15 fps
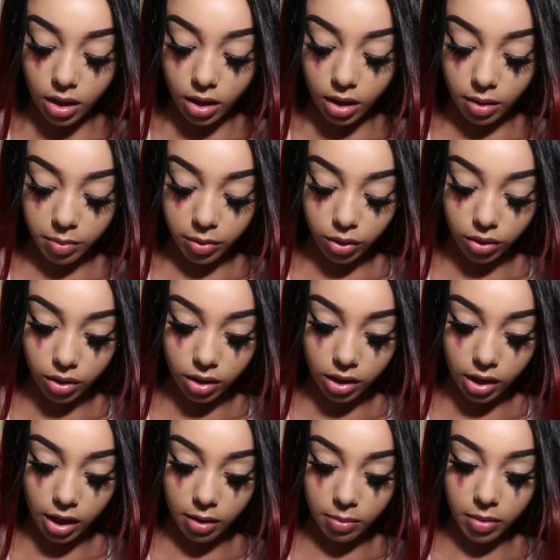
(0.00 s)
And I'm going to do the
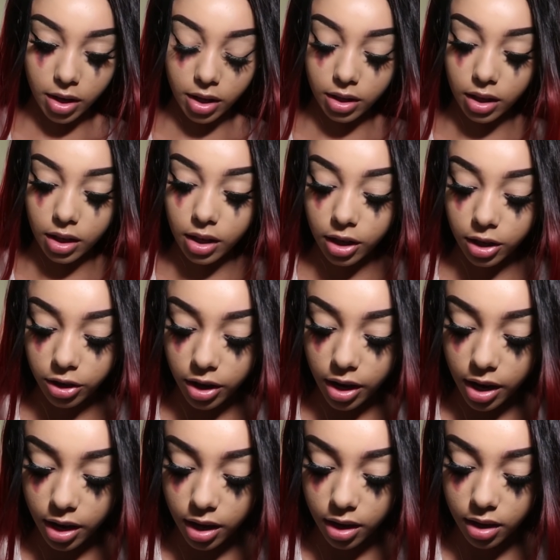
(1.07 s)
same on the other
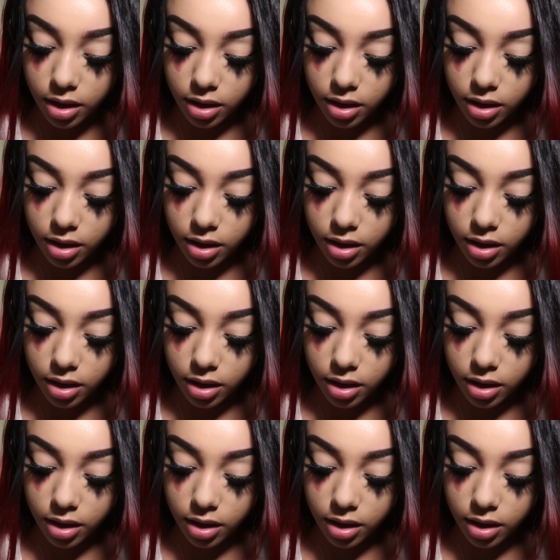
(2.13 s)
eye.